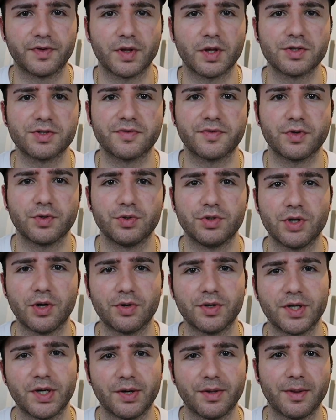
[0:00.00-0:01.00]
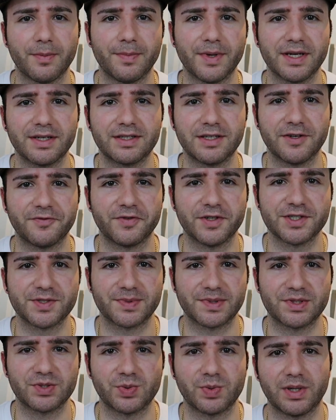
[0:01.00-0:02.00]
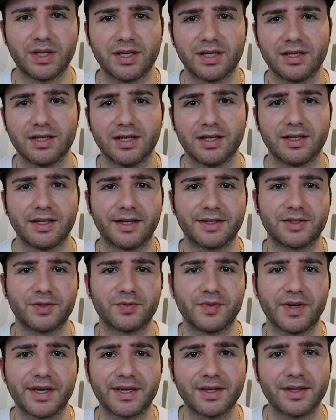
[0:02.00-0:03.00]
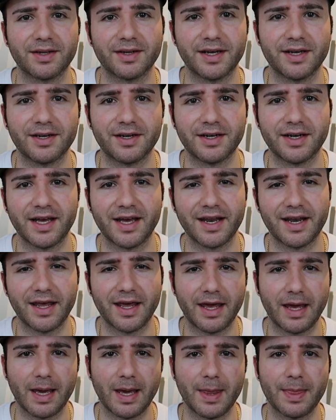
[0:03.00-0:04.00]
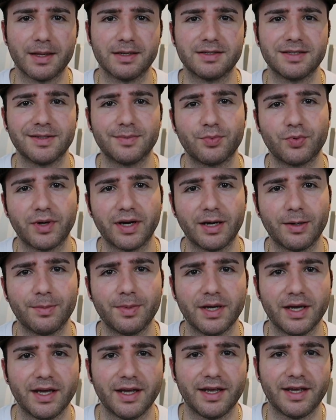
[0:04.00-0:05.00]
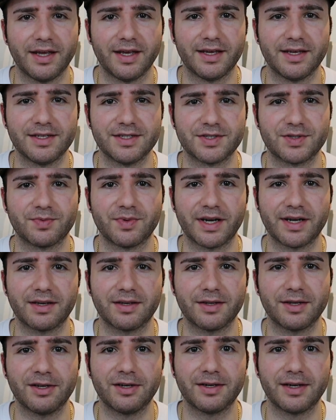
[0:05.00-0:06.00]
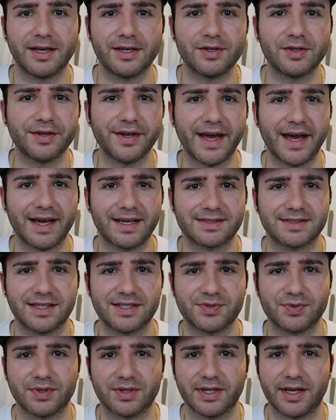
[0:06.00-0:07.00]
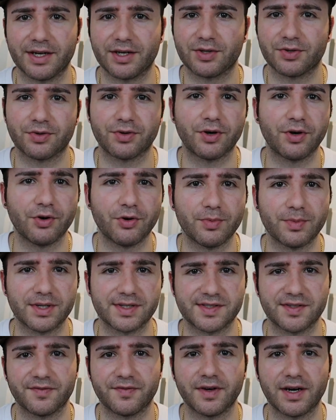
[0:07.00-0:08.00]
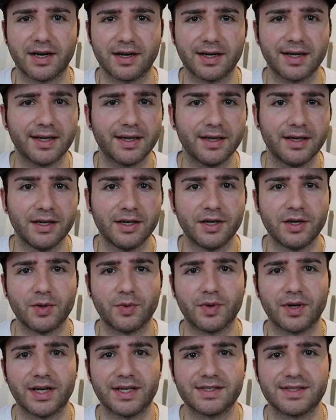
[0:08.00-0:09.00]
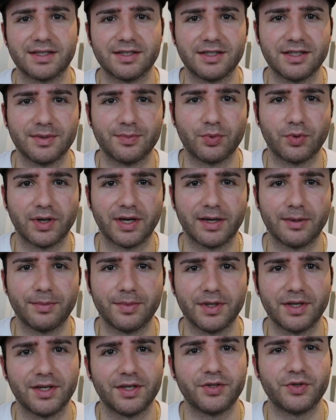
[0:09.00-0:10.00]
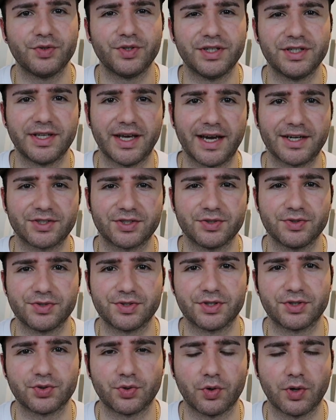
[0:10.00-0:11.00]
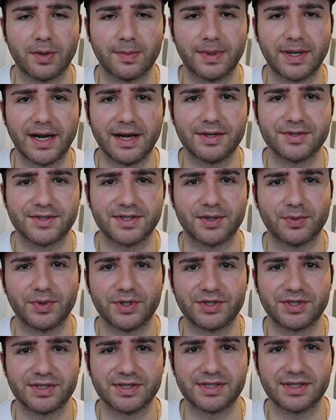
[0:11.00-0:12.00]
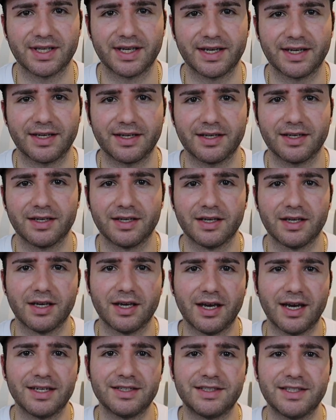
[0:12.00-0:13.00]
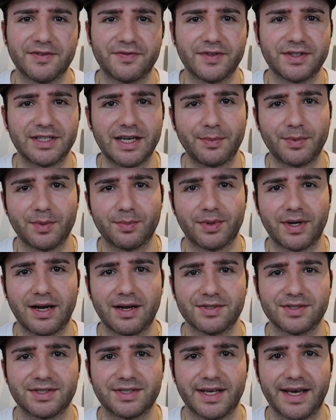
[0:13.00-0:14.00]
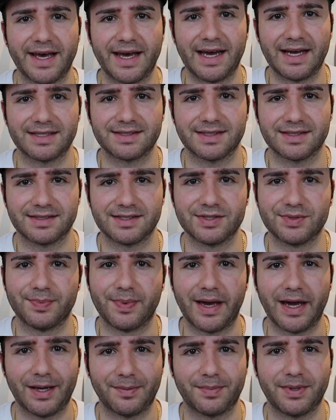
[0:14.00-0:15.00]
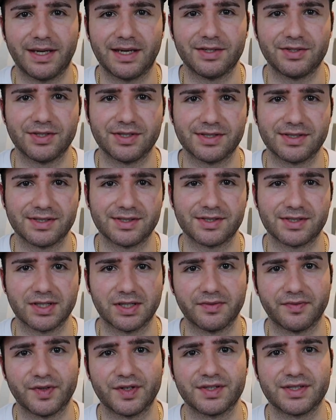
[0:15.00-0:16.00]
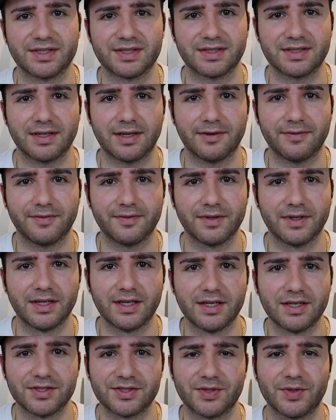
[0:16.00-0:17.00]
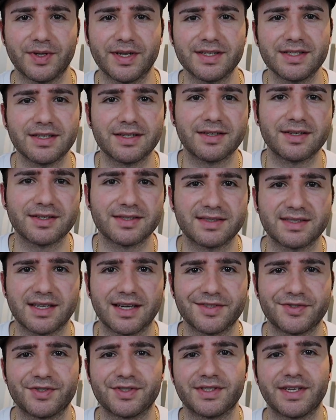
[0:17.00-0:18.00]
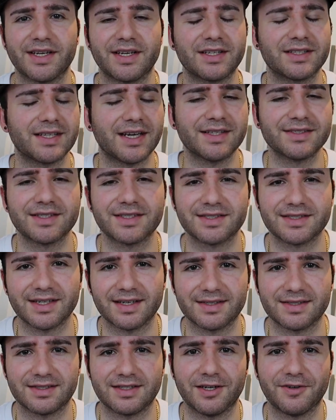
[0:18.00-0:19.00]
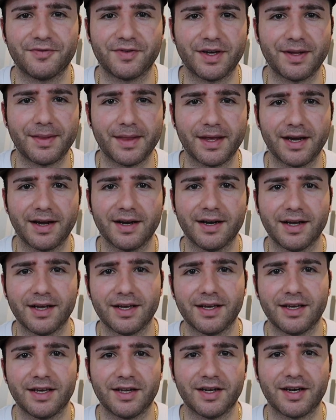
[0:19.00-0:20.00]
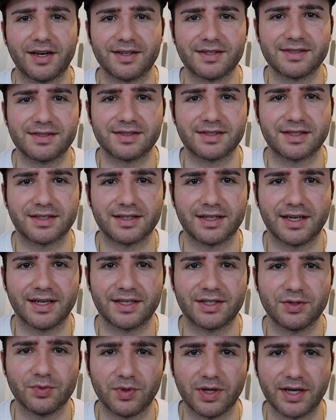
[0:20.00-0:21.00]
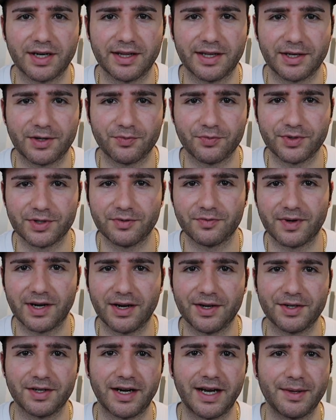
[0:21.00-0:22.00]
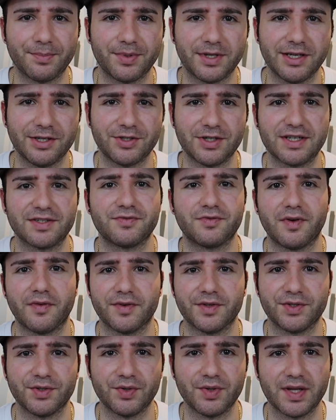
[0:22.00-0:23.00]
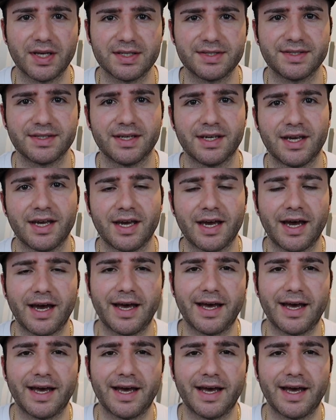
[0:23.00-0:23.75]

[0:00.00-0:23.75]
So for those of you who don't know, the big difference between like the regular internet and the deep web is the regular internet you can access with like Chrome or Safari, whereas the deep web you need to actually use the Tor browser, which is like a different type of browser to access these back pages and servers and stuff. So it is a little sus. There's like tons of sus stuff on there, and honestly, like, you want to like reroute your IP address if you ever do this.